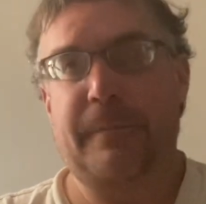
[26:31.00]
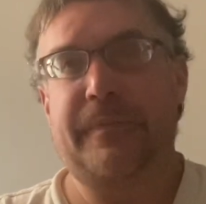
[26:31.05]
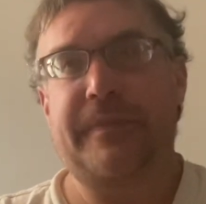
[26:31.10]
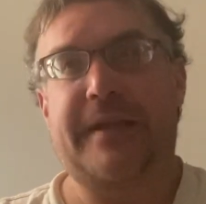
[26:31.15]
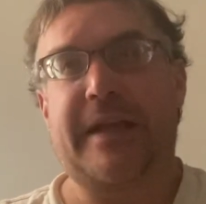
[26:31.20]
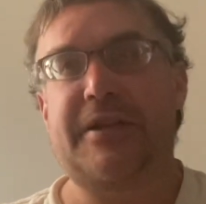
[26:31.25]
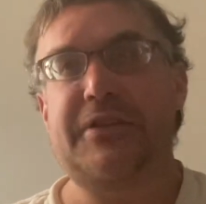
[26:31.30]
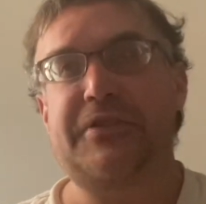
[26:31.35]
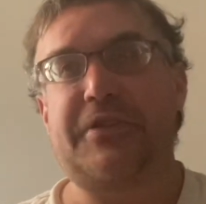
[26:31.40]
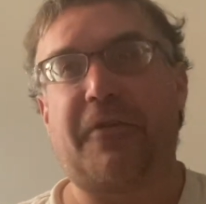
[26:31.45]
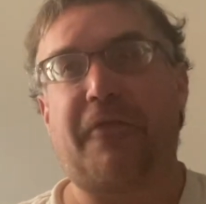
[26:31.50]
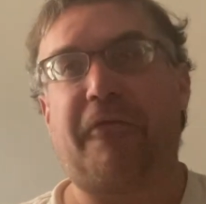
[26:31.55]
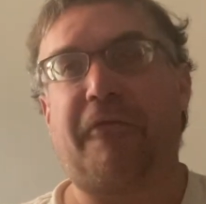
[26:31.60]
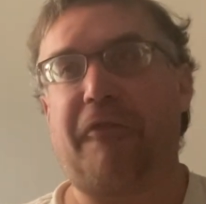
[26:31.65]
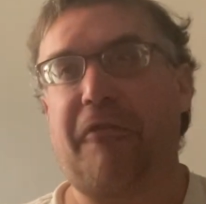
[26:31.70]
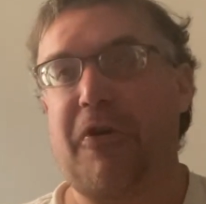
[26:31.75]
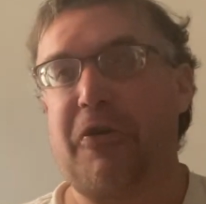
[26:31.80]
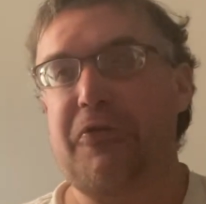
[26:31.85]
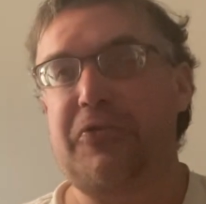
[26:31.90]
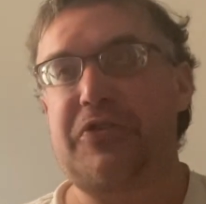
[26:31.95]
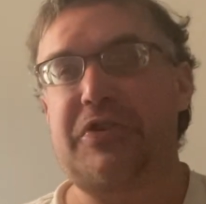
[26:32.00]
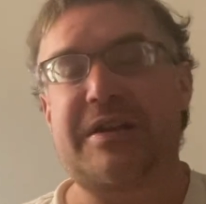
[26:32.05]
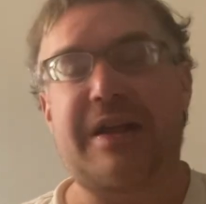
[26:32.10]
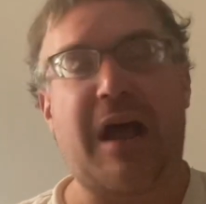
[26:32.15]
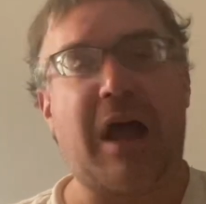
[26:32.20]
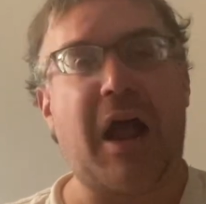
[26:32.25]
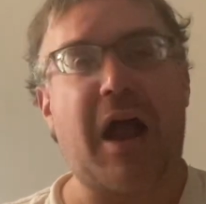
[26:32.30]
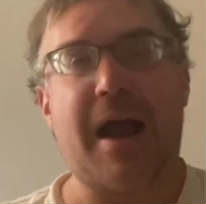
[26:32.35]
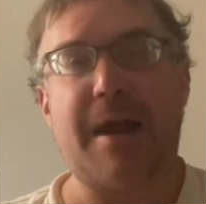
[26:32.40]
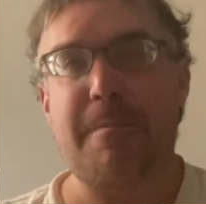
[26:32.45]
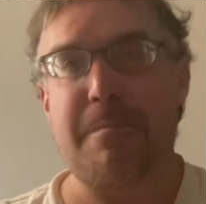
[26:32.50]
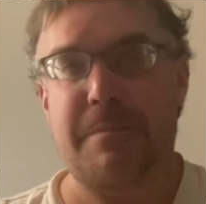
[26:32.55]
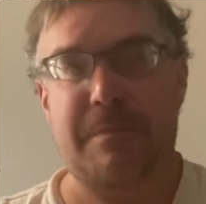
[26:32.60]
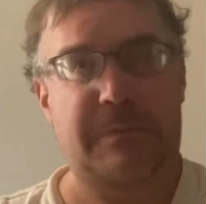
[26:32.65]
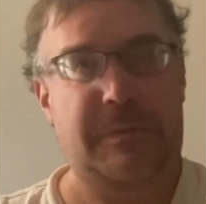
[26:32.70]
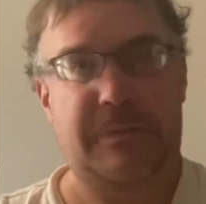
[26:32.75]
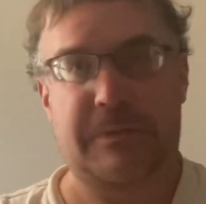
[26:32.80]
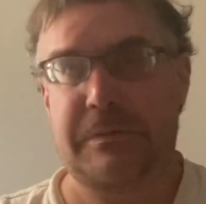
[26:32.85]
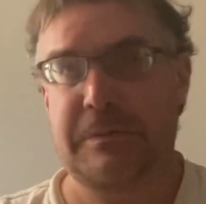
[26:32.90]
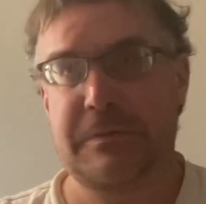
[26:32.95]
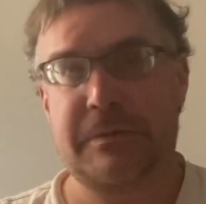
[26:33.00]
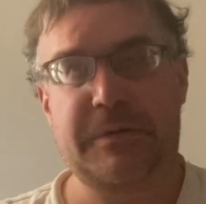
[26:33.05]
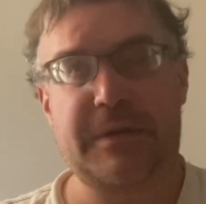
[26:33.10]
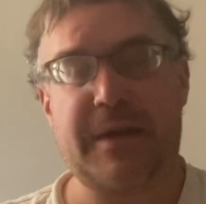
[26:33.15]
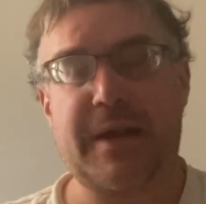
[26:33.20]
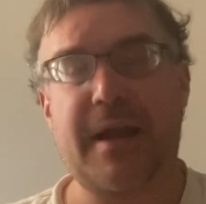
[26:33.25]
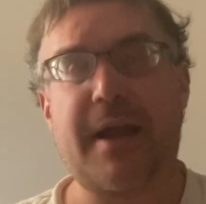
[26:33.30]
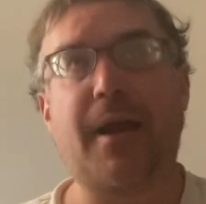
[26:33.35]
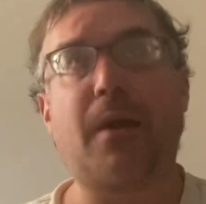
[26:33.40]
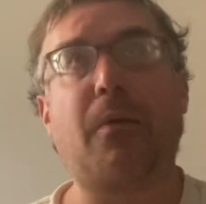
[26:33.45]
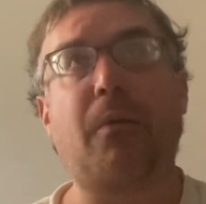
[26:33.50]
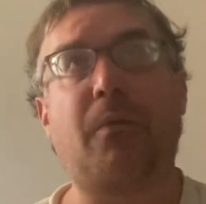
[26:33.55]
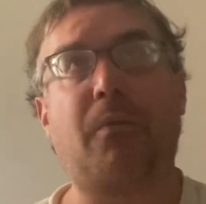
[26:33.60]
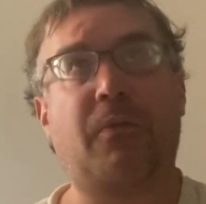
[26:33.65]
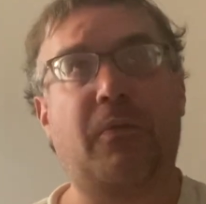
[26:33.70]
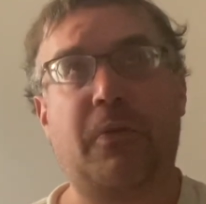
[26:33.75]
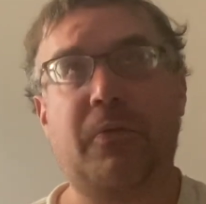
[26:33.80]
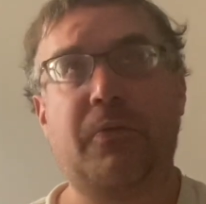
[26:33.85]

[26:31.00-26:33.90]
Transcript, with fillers: That is the first time in,